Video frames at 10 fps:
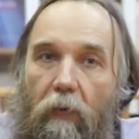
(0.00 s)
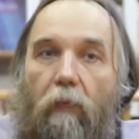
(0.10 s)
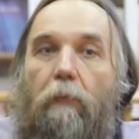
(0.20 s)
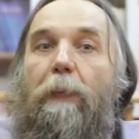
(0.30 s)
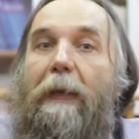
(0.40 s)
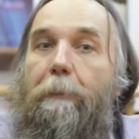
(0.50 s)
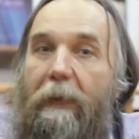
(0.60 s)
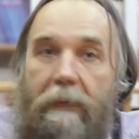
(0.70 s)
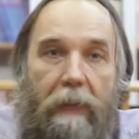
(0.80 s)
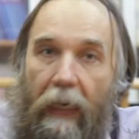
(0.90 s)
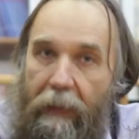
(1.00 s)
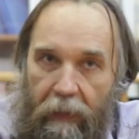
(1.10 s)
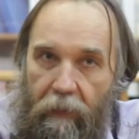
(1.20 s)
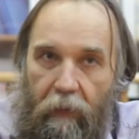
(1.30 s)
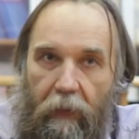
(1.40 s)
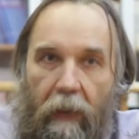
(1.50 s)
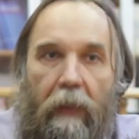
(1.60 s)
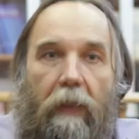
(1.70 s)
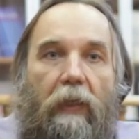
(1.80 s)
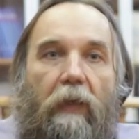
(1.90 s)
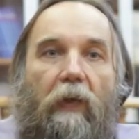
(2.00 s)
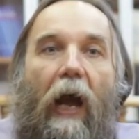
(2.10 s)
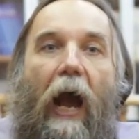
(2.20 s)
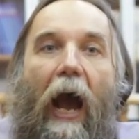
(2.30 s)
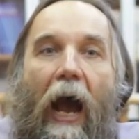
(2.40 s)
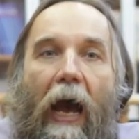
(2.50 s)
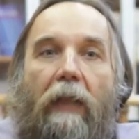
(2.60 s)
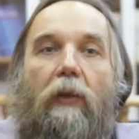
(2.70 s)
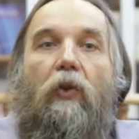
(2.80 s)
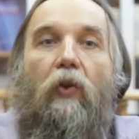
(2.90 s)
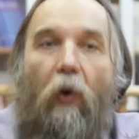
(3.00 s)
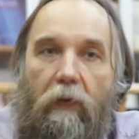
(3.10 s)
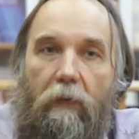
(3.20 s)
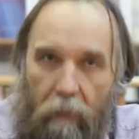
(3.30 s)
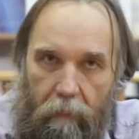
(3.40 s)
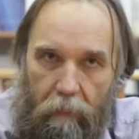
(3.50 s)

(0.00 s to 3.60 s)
of people's identity that are not